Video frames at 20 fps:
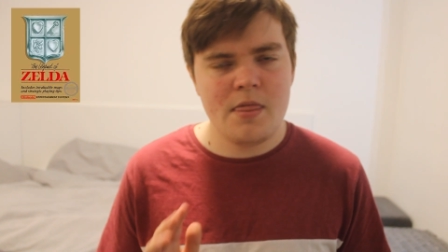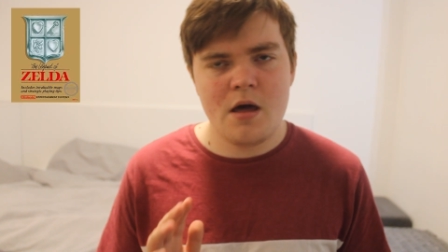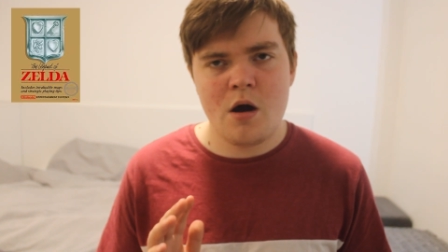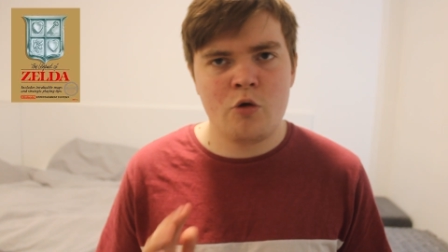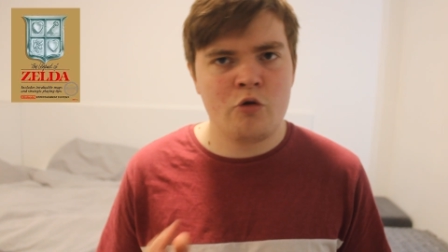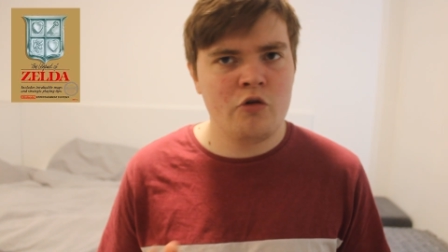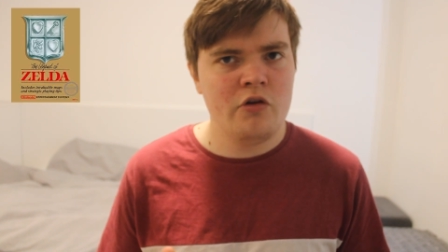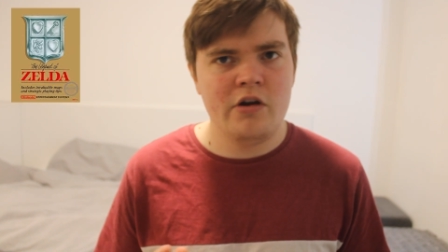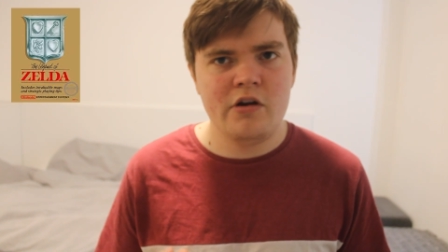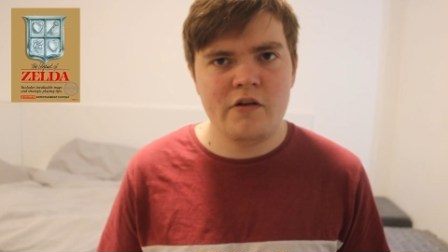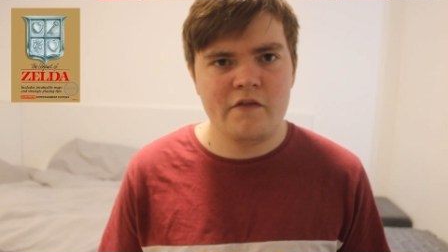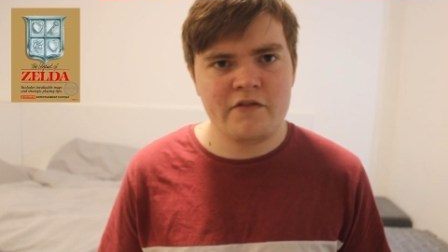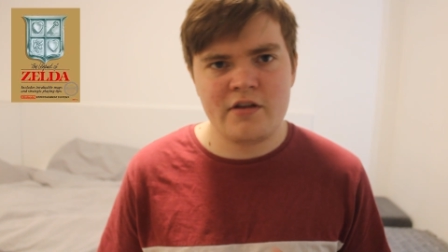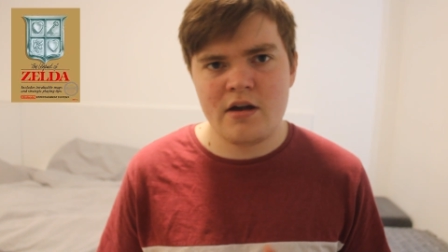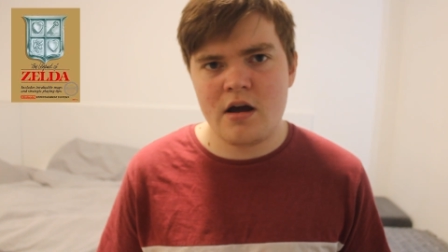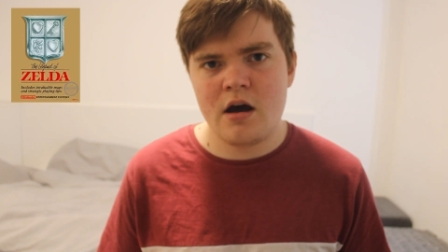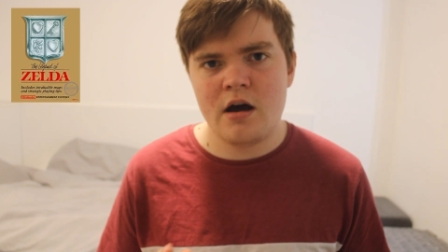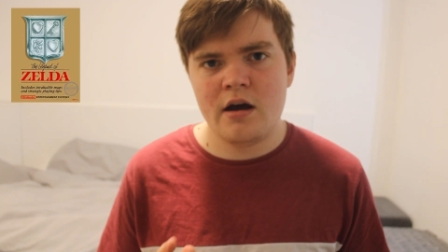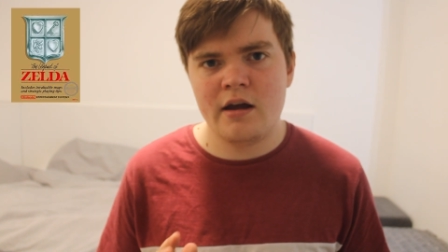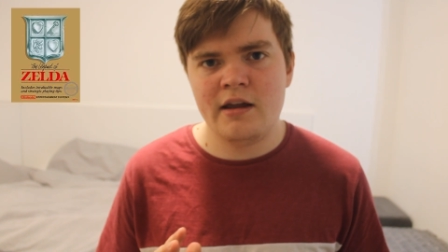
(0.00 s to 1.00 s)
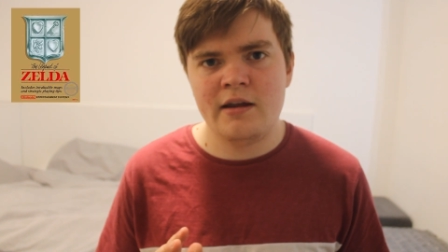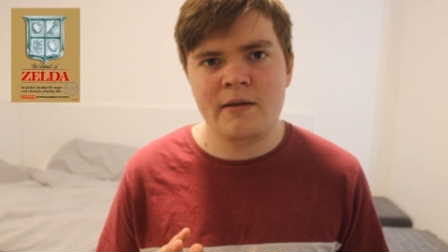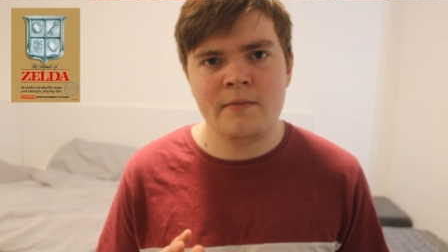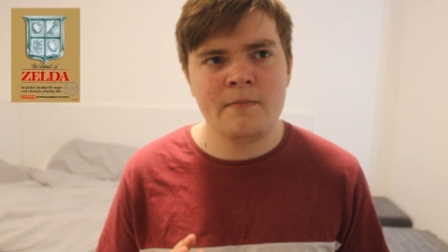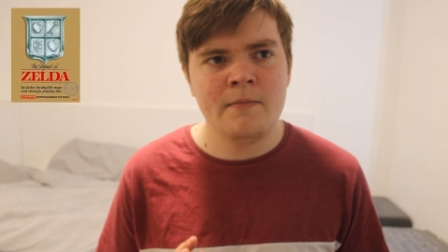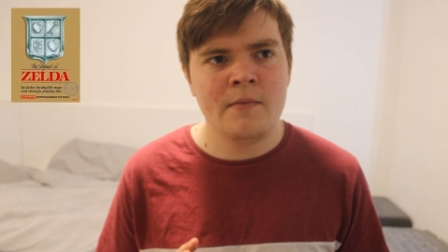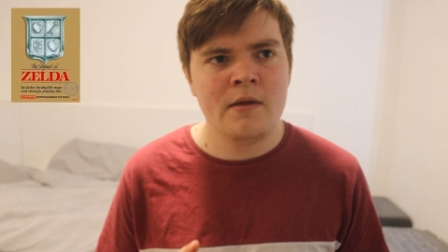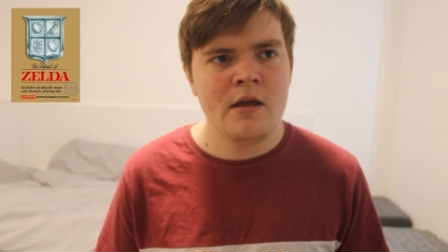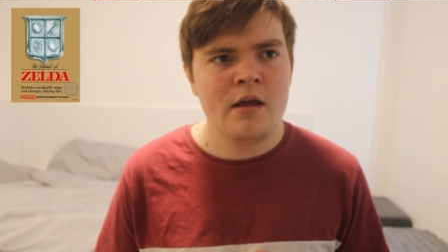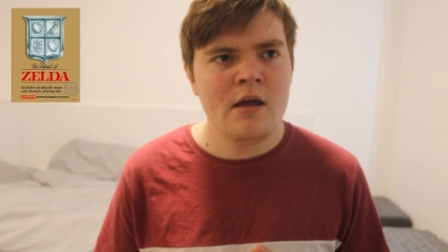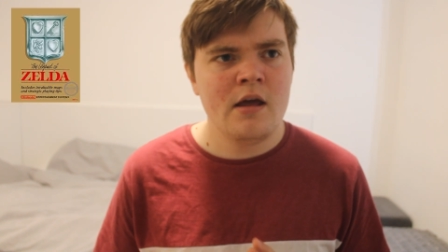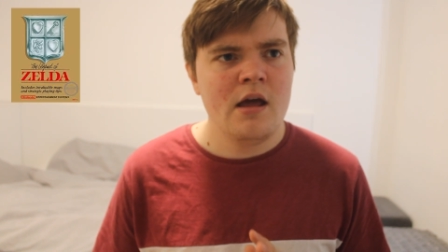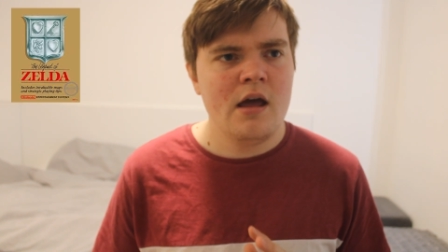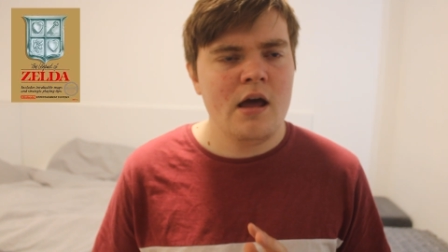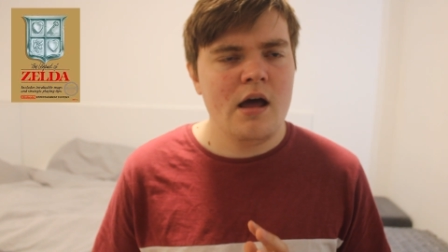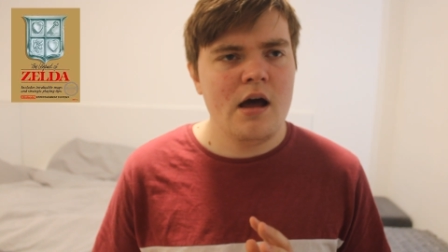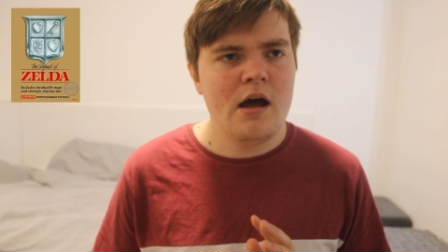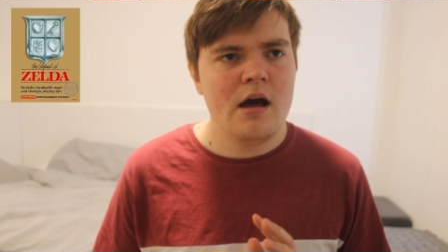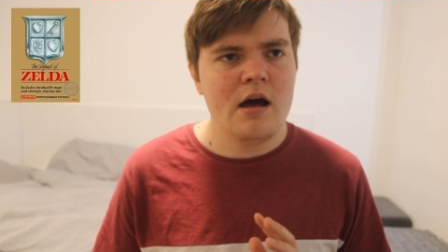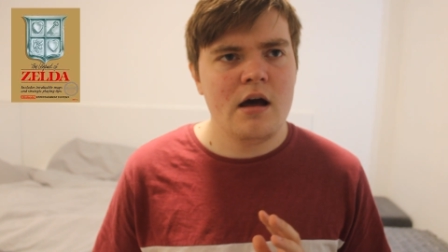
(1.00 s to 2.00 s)
Ocarina of Time,
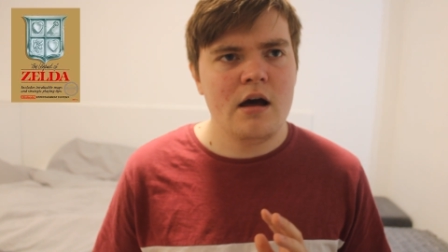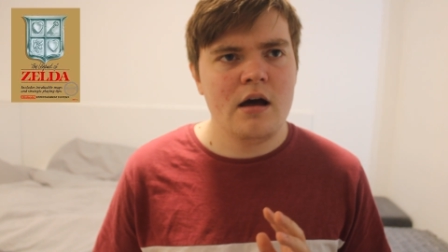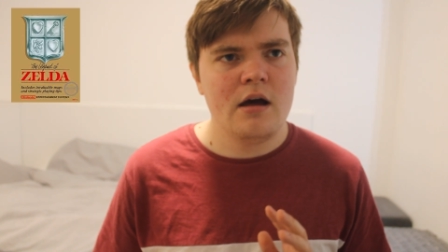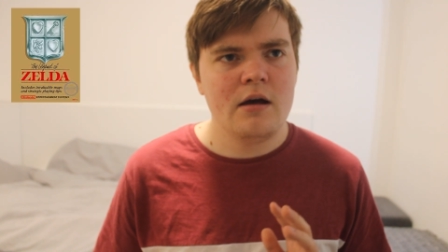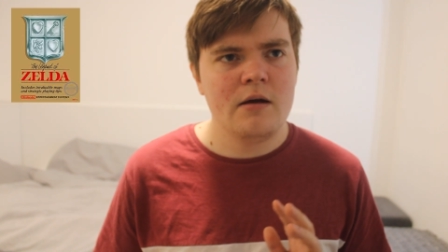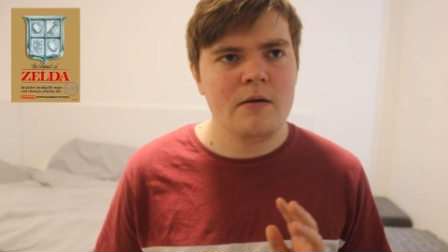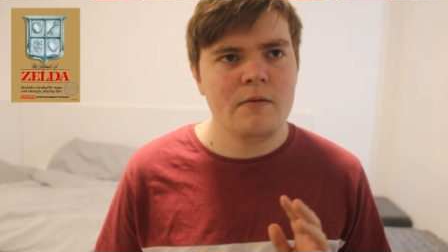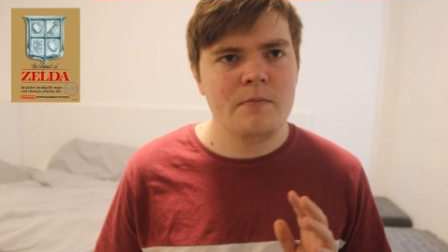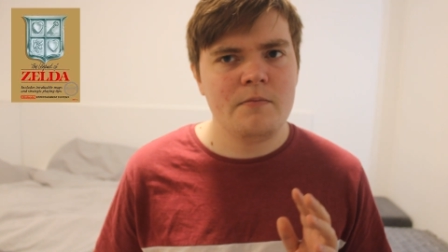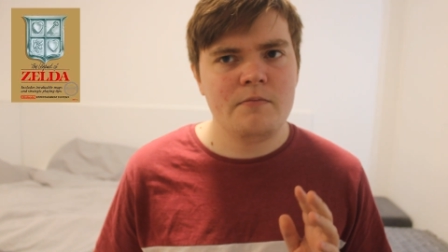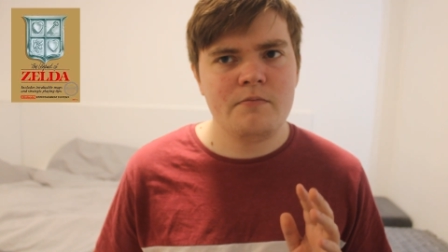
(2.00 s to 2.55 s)
uh,